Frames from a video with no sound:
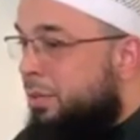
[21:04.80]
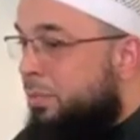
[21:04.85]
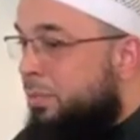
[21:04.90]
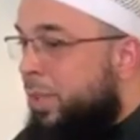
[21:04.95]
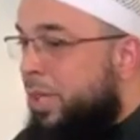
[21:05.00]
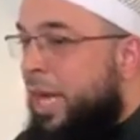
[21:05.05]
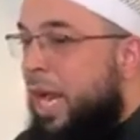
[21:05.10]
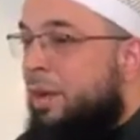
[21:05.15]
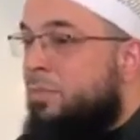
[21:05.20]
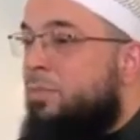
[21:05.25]

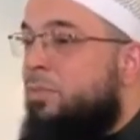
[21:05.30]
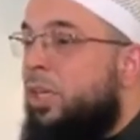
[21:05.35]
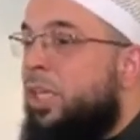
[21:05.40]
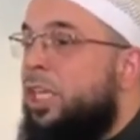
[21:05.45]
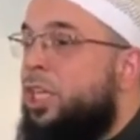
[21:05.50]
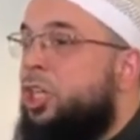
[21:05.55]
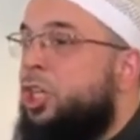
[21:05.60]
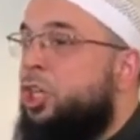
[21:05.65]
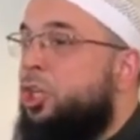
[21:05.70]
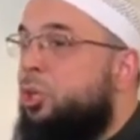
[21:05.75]
we're not
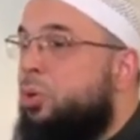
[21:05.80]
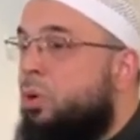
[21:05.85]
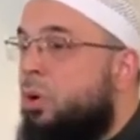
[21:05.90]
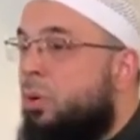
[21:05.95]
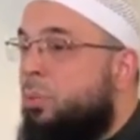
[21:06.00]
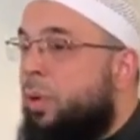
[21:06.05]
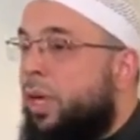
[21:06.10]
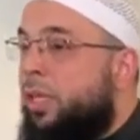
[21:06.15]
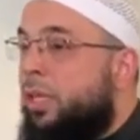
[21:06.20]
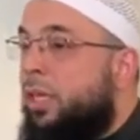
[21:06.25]
really
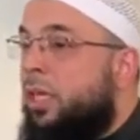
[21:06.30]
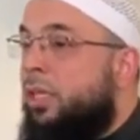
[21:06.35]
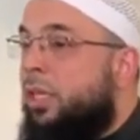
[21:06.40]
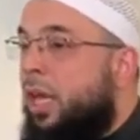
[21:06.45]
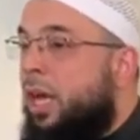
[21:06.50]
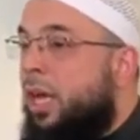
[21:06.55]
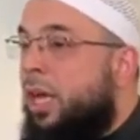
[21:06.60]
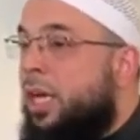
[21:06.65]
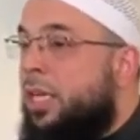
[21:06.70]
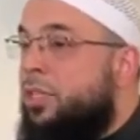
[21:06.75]
sure whether
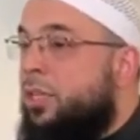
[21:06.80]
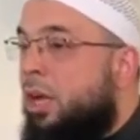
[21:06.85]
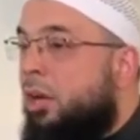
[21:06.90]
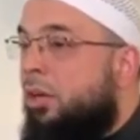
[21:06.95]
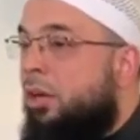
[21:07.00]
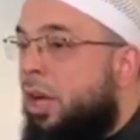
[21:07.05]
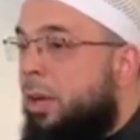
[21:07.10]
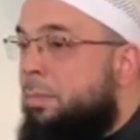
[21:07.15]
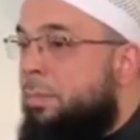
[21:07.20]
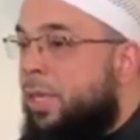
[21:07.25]
Allah is
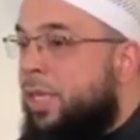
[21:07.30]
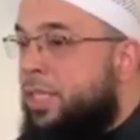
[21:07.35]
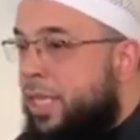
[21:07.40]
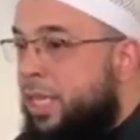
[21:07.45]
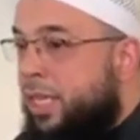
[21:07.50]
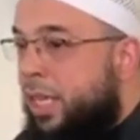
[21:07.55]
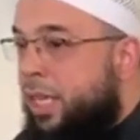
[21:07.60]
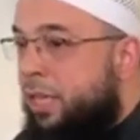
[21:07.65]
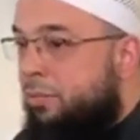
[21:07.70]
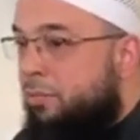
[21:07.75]
our Rabb. Is
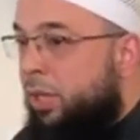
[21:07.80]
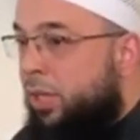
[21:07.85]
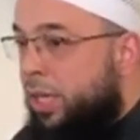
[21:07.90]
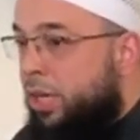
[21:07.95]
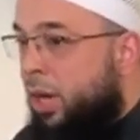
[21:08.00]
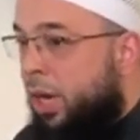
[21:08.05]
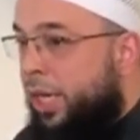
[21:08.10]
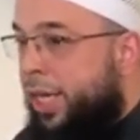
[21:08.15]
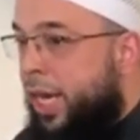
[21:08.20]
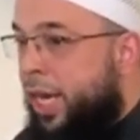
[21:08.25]
he, he
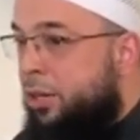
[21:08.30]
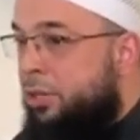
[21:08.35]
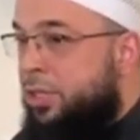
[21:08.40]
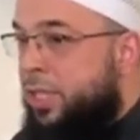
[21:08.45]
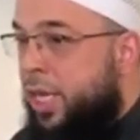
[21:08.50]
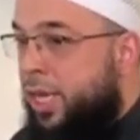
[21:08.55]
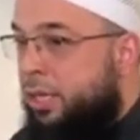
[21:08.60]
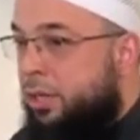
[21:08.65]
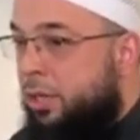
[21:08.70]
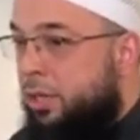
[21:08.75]
really our
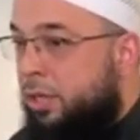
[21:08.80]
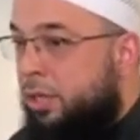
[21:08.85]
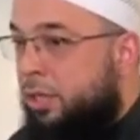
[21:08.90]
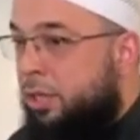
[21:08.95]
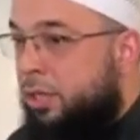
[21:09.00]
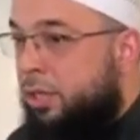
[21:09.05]
caretaker?